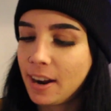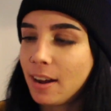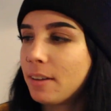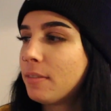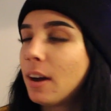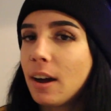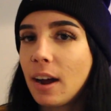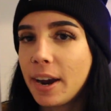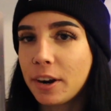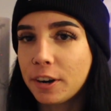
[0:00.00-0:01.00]
I have
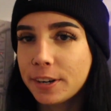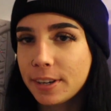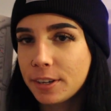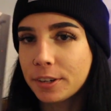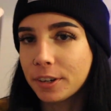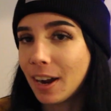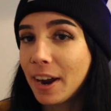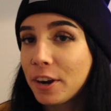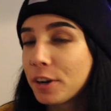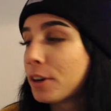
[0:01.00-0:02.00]
IRE or
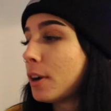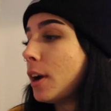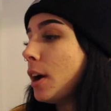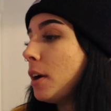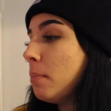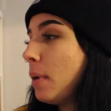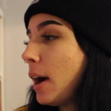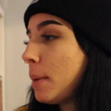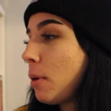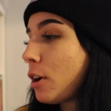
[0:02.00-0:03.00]
IRE
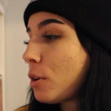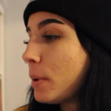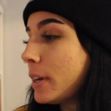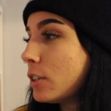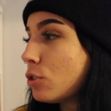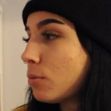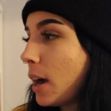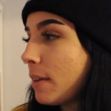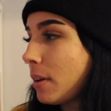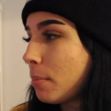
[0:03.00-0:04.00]
by Parkway
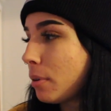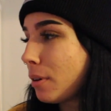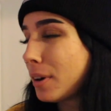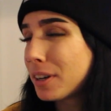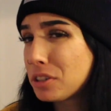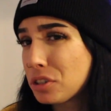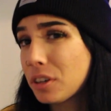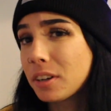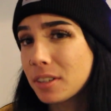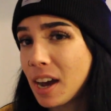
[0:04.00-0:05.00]
Drive. I'm pretty
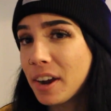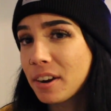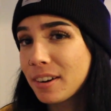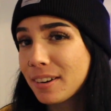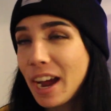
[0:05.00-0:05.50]
sure it's IRE.